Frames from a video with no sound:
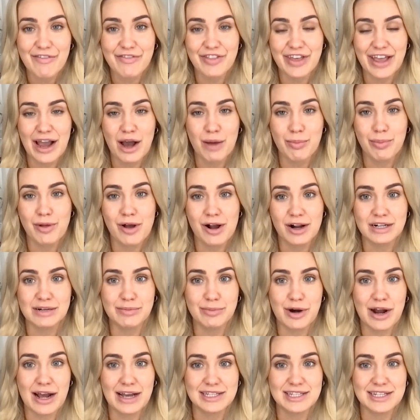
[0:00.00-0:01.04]
they outblocked
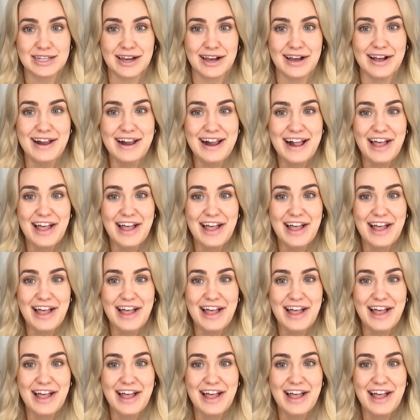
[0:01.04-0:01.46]
Nebraska.